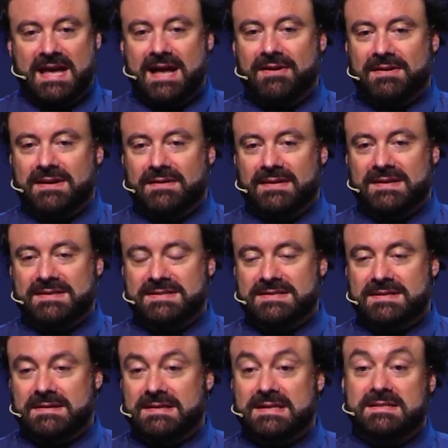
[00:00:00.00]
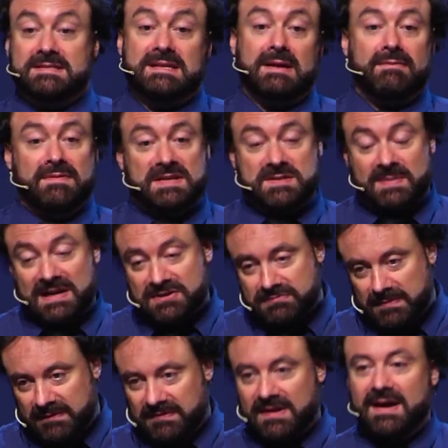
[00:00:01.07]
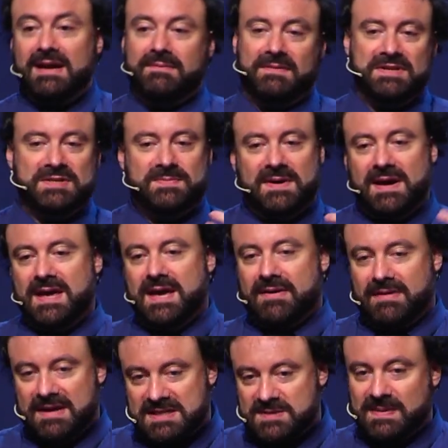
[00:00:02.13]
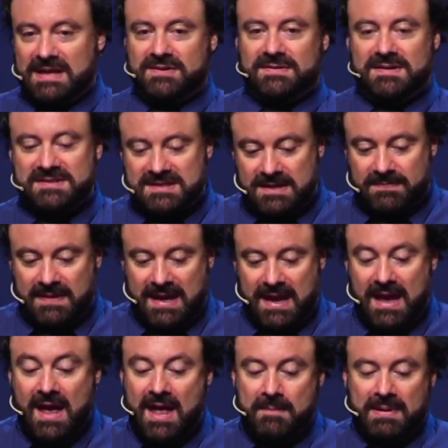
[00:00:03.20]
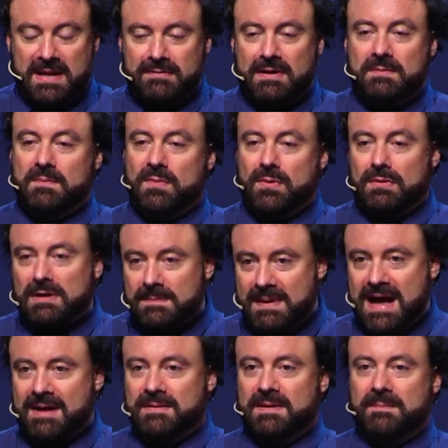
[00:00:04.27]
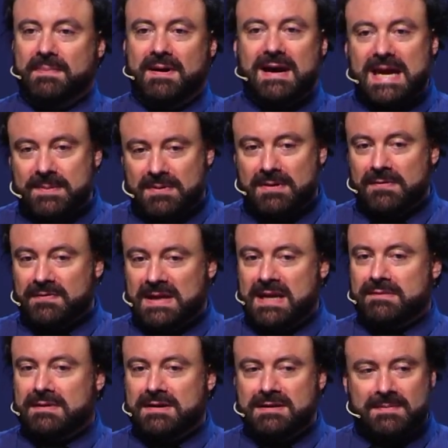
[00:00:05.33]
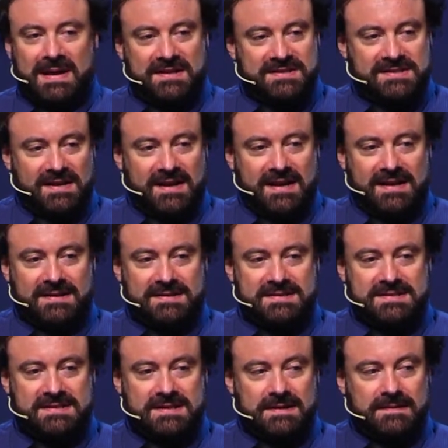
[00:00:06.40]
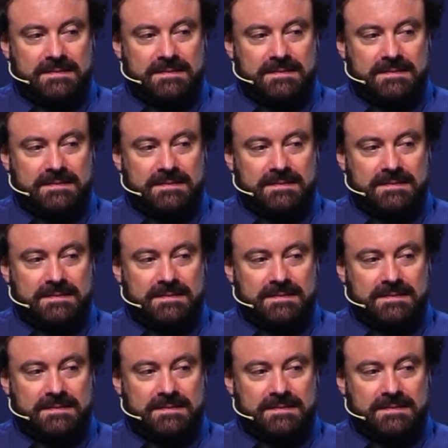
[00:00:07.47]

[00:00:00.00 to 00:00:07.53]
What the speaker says: calculus, discovered the spectrum of light, which is my area, spectroscopy, but he wrote more about the Bible than he wrote about science.